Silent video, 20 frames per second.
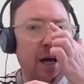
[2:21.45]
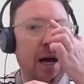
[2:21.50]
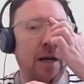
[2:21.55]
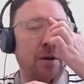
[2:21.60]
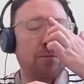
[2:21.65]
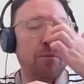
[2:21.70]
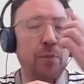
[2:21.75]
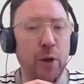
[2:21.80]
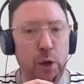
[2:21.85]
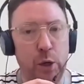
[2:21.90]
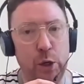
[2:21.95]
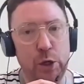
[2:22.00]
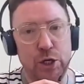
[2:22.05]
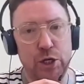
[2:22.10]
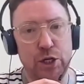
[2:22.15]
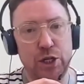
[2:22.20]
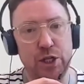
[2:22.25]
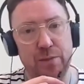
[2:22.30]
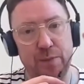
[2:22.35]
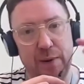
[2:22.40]
and
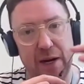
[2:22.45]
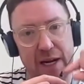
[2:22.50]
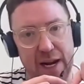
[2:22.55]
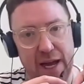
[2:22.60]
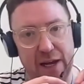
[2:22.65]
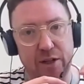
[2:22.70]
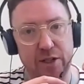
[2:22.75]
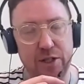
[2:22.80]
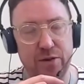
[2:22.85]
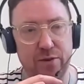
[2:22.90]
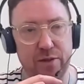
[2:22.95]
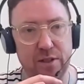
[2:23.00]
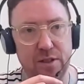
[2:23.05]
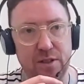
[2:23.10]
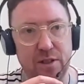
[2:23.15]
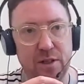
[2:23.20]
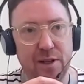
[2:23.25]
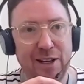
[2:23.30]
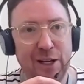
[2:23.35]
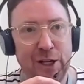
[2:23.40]
pushed my
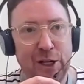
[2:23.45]
lecturers